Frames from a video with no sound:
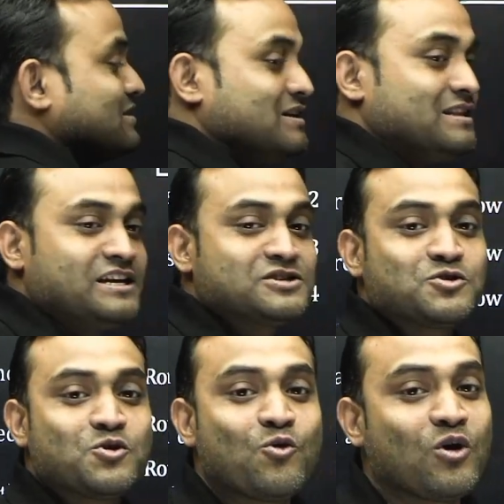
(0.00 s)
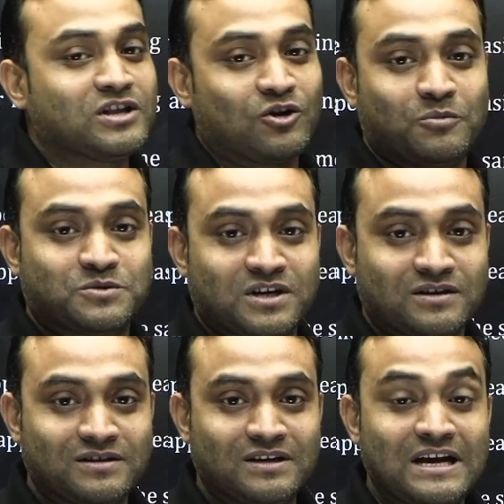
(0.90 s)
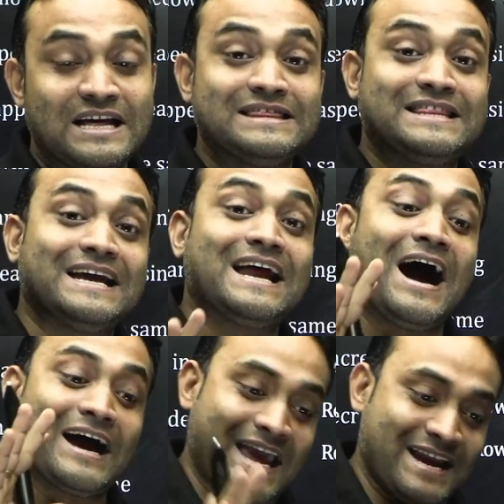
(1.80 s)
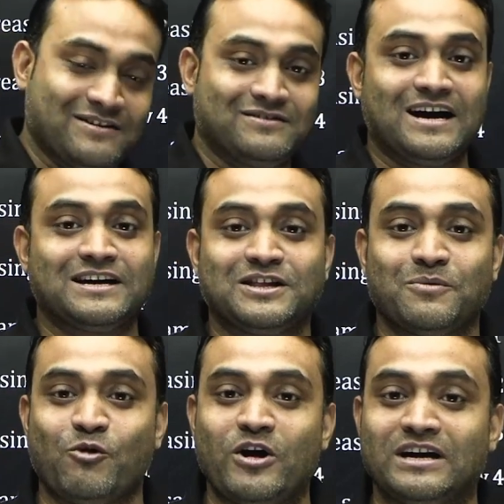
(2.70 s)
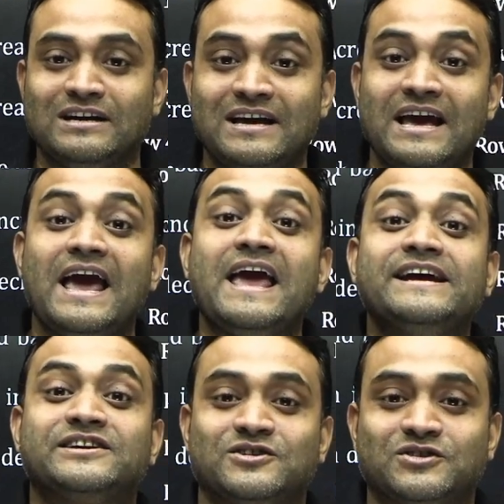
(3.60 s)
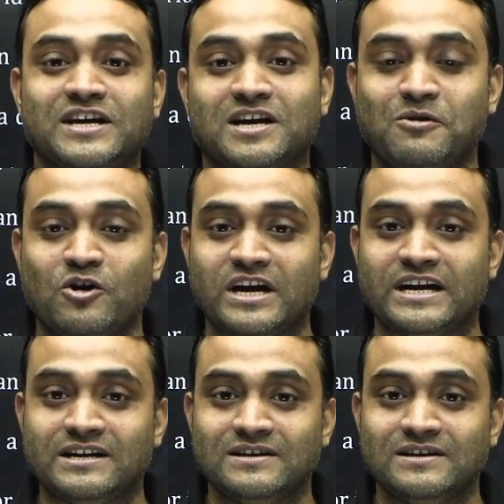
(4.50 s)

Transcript: There is no other option. Then again, another point, eight, think about it.